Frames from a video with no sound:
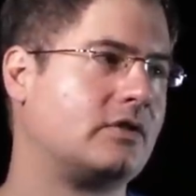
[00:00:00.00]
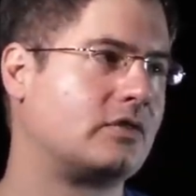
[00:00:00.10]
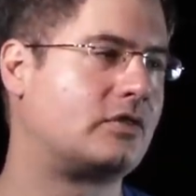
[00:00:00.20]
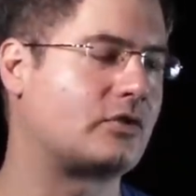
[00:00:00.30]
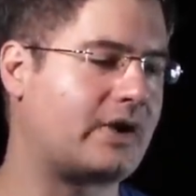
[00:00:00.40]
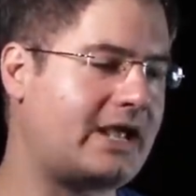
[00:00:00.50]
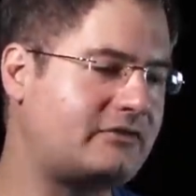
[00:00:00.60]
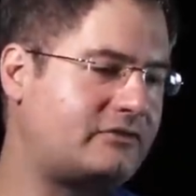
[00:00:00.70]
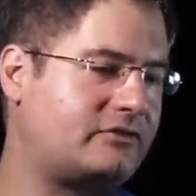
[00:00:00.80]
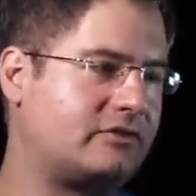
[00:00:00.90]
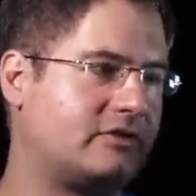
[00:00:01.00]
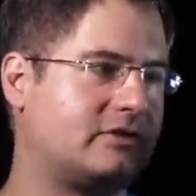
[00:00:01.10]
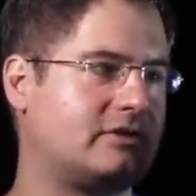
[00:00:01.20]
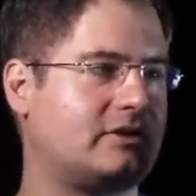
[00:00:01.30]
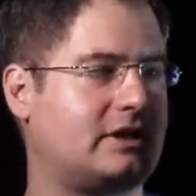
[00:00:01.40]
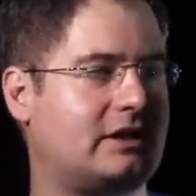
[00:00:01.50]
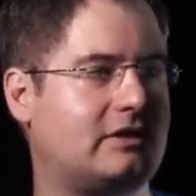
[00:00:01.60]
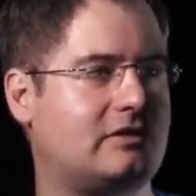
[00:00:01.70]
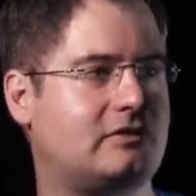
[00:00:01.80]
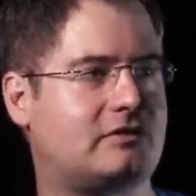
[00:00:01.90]
The rest
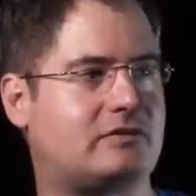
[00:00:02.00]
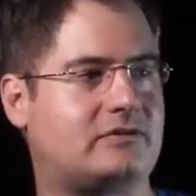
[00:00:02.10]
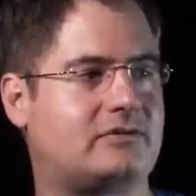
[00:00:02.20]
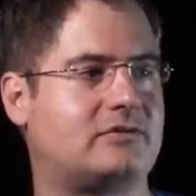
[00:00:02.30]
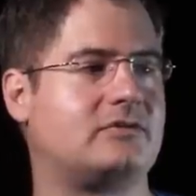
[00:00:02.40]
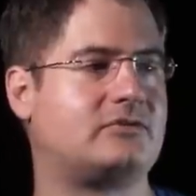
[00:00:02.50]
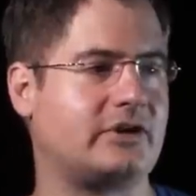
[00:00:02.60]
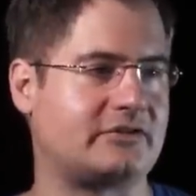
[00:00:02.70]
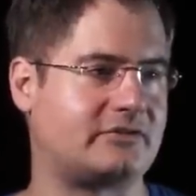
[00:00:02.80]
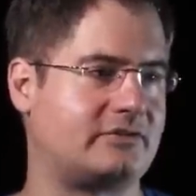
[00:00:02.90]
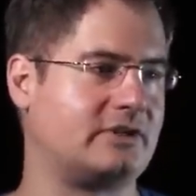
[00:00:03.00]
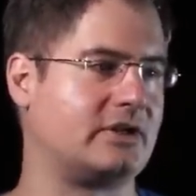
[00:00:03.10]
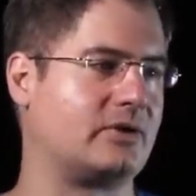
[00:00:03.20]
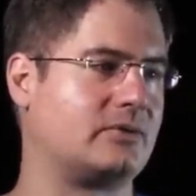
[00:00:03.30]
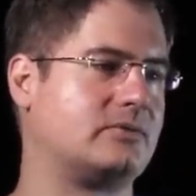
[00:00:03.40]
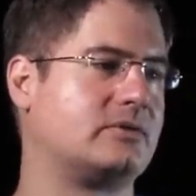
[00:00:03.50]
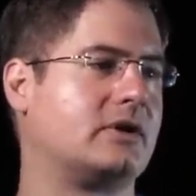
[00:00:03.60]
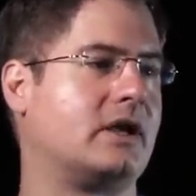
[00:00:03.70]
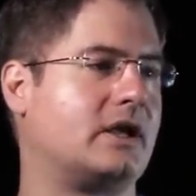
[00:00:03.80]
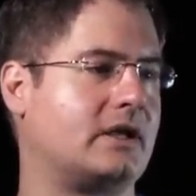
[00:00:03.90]
is just, you know, a
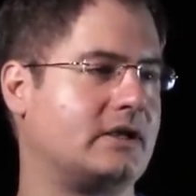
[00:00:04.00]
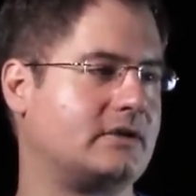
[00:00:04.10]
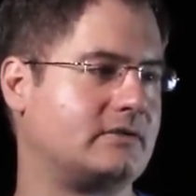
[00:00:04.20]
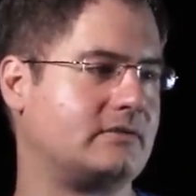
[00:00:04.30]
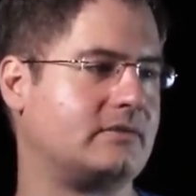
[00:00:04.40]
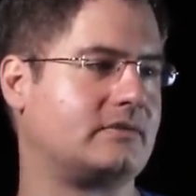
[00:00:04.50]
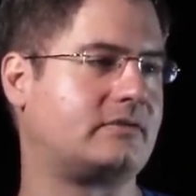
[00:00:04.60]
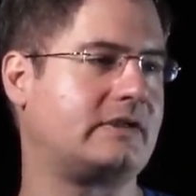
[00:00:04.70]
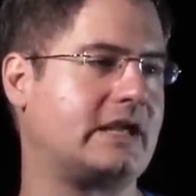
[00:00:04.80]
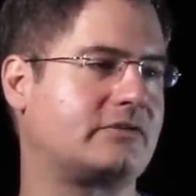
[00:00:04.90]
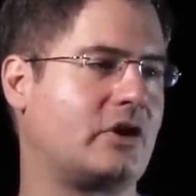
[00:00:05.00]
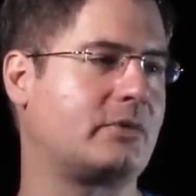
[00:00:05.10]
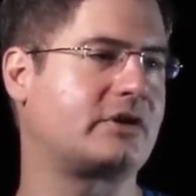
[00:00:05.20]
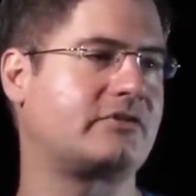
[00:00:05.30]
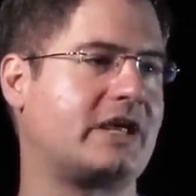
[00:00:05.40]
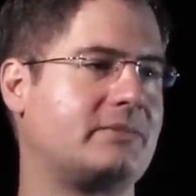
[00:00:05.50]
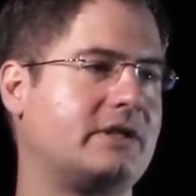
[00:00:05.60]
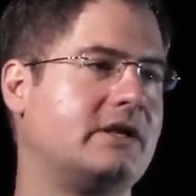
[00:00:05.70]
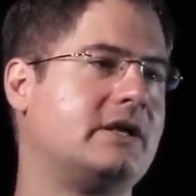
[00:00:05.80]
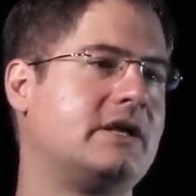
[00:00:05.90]
uh, CS homework
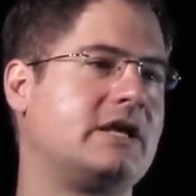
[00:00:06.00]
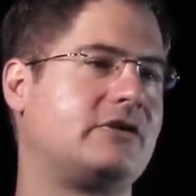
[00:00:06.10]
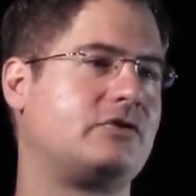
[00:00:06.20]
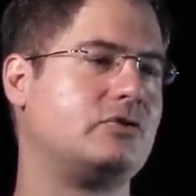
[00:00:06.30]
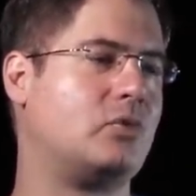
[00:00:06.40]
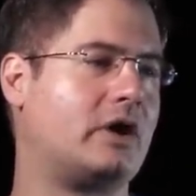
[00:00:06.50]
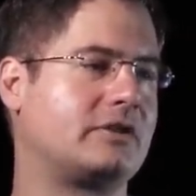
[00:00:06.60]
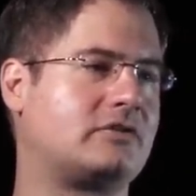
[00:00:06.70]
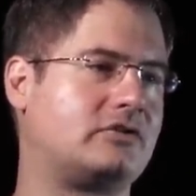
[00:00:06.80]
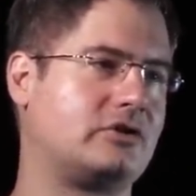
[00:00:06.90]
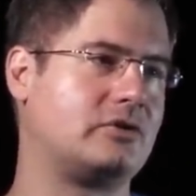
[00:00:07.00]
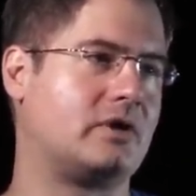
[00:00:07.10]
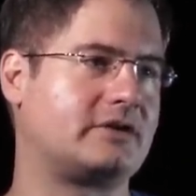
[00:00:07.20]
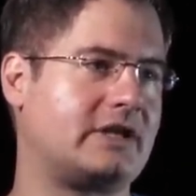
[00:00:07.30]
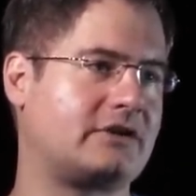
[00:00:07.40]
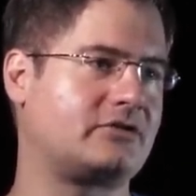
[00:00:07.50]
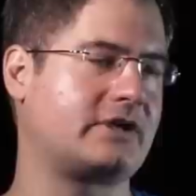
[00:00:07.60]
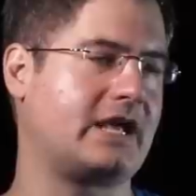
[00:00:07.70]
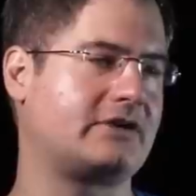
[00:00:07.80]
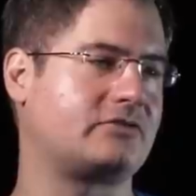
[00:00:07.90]
assignment. If you want to do a texture
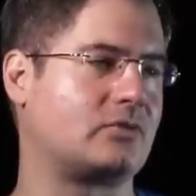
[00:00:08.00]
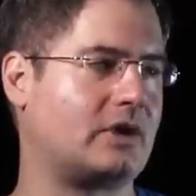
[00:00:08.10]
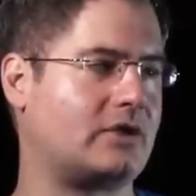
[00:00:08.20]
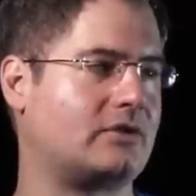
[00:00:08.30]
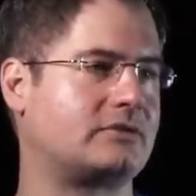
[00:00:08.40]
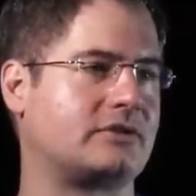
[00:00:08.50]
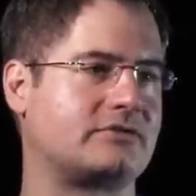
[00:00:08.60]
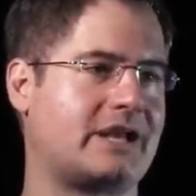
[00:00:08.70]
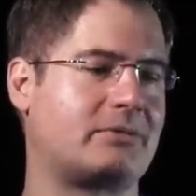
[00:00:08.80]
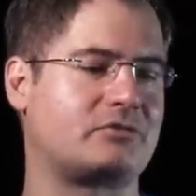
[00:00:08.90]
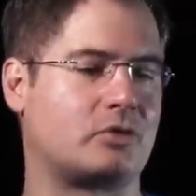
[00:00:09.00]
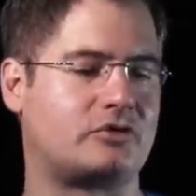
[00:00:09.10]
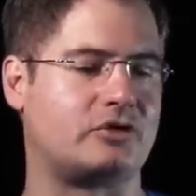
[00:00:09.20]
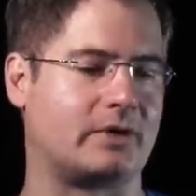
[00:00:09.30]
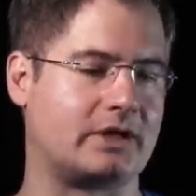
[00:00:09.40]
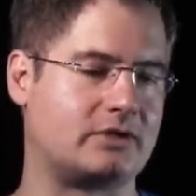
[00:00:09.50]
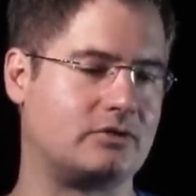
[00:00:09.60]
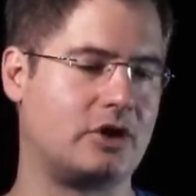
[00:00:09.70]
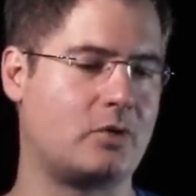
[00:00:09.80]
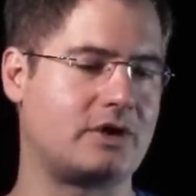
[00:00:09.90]
cache, well, there's not much more to it. You
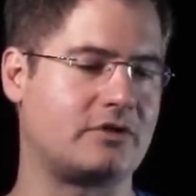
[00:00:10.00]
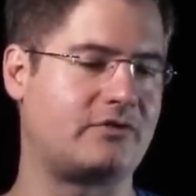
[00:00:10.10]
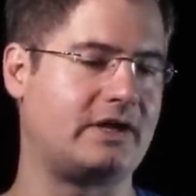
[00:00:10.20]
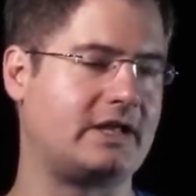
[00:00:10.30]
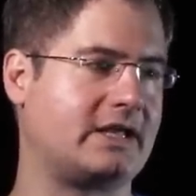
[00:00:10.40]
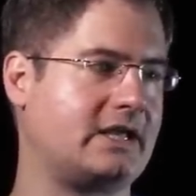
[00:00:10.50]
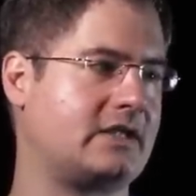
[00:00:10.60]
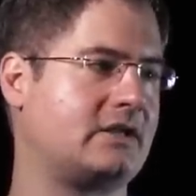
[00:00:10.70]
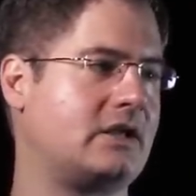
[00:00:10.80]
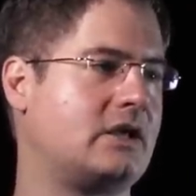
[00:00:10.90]
know what you're feeding in.